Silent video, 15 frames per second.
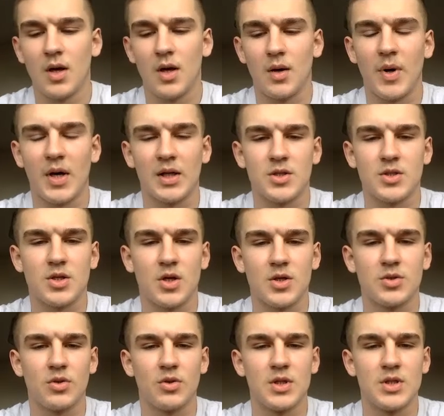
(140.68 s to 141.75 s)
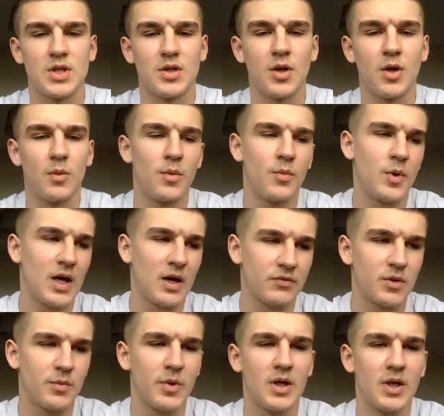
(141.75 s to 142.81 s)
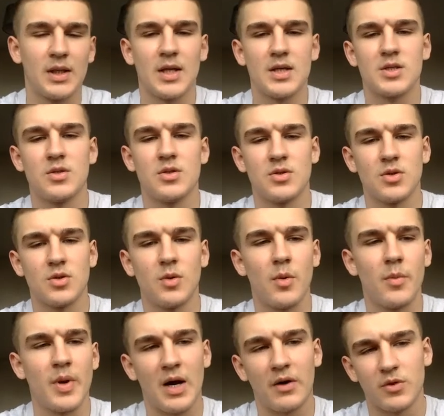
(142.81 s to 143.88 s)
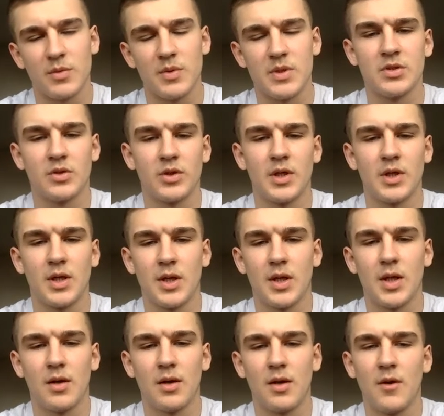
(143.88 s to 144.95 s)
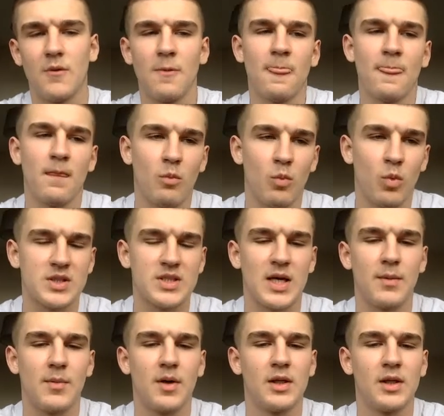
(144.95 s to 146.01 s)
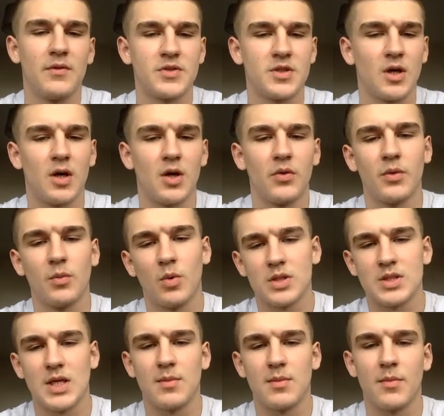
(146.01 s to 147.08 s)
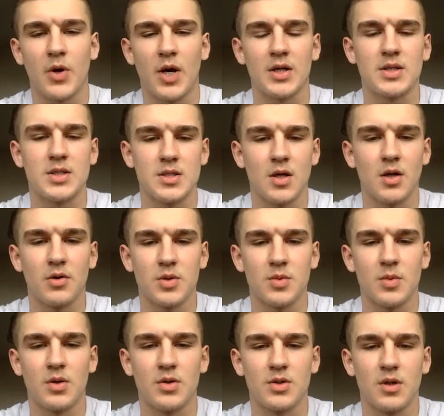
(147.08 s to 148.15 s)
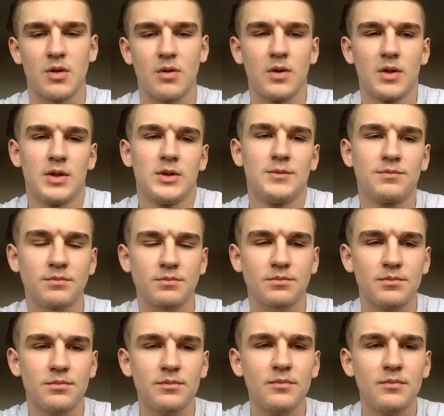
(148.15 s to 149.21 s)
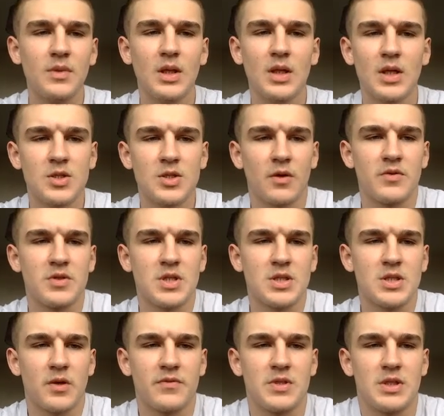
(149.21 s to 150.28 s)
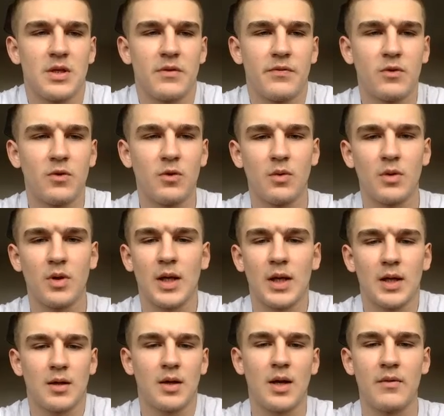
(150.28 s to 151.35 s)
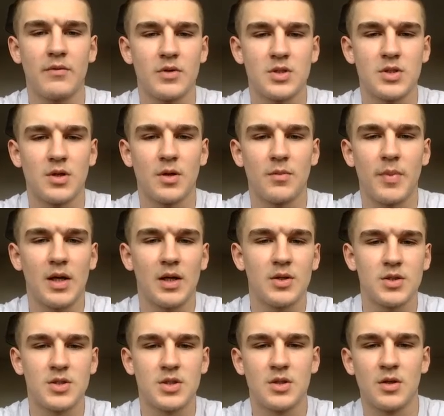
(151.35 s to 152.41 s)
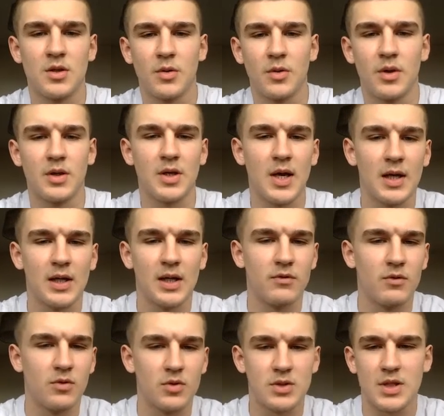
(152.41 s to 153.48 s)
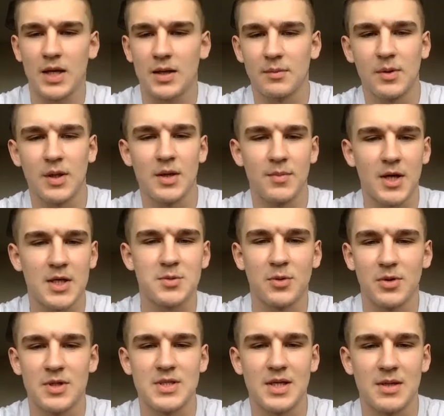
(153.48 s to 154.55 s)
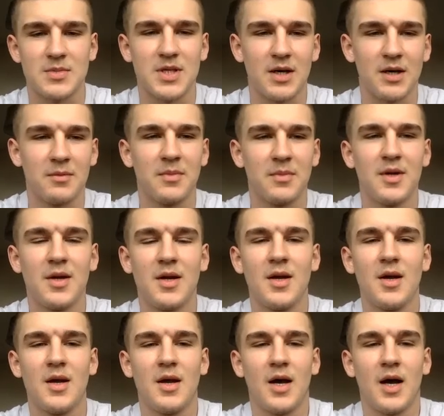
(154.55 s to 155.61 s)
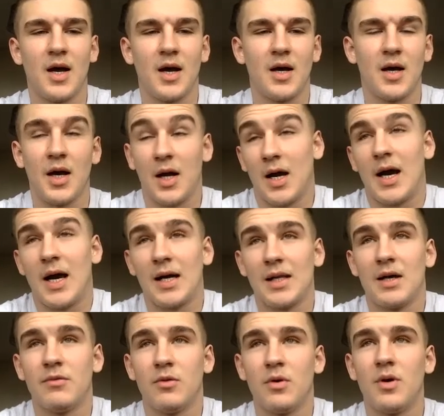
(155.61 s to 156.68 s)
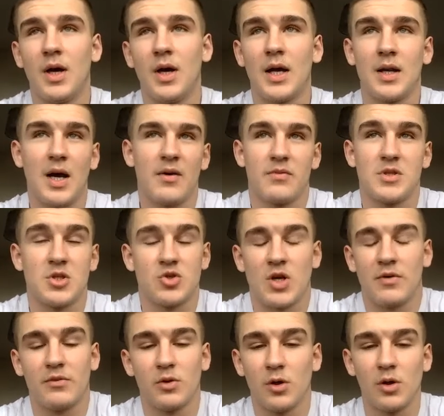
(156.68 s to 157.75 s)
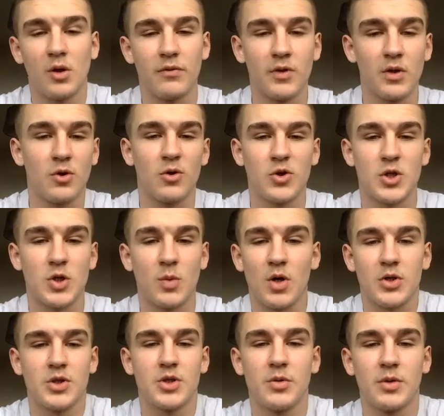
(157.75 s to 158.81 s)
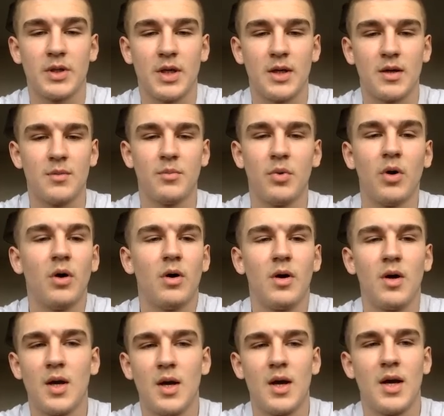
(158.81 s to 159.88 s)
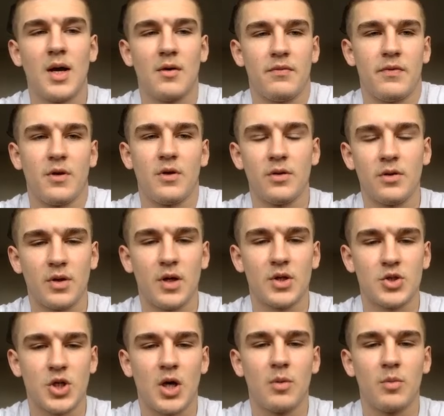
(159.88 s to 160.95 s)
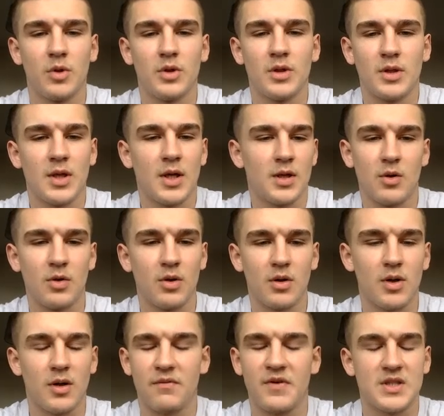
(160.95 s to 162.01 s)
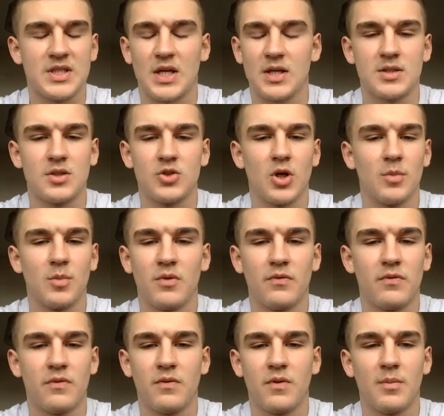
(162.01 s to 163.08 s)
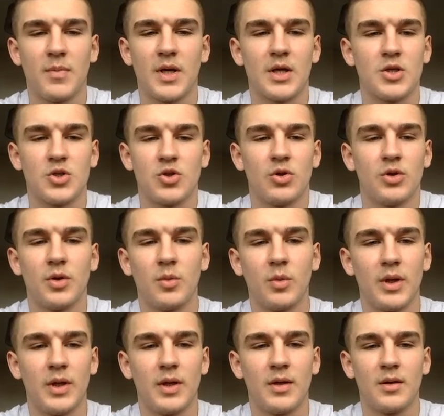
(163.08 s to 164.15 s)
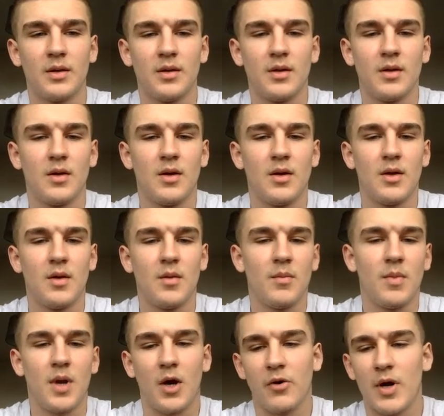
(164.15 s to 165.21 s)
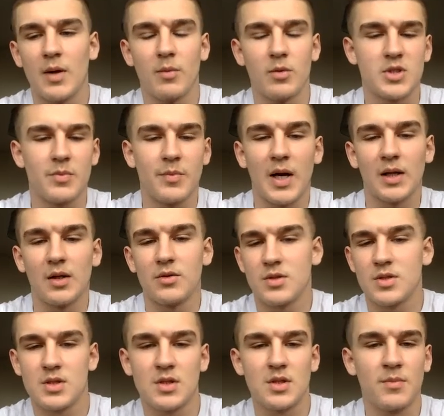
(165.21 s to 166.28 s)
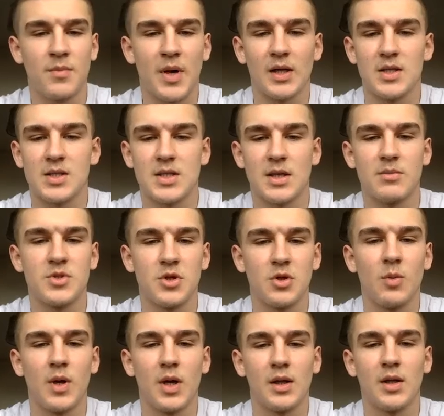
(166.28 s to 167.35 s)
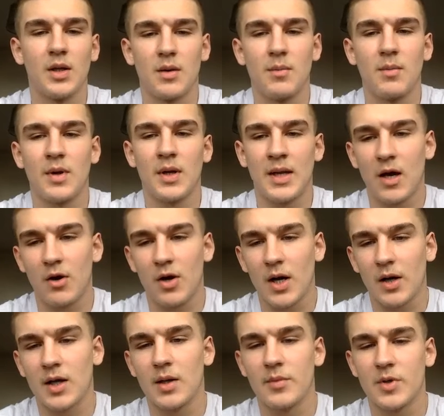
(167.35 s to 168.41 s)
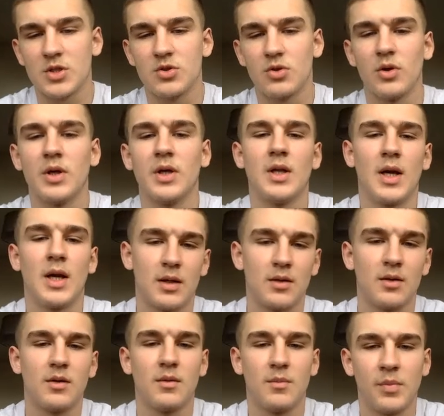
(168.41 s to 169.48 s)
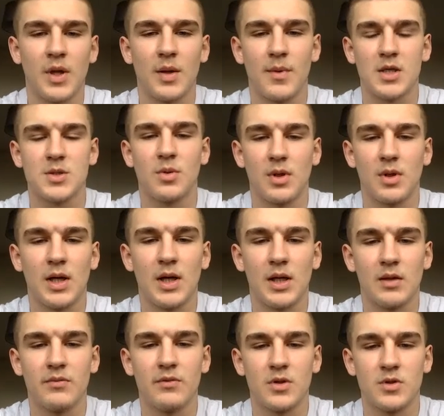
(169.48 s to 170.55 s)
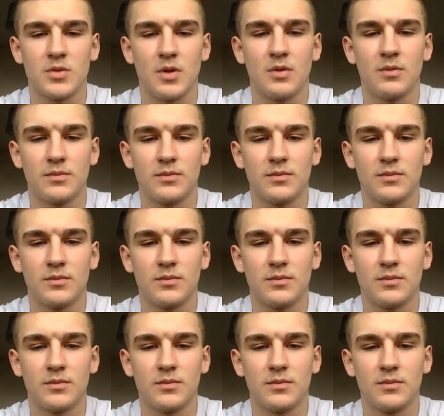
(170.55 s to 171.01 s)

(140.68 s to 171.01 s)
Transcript: balance our studies and know when we have to be at lessons or when we have to be studying, and then what time our lifts are and what time our practices are as well. So it's obviously difficult, like having to balance doing your A levels and playing basketball at the same time at a high level, and having to travel all over the country whilst you're doing that. But I feel at Charnwood they do a fantastic job of making sure that we are able to balance them too well and get our academics sorted and play basketball at a high level as well.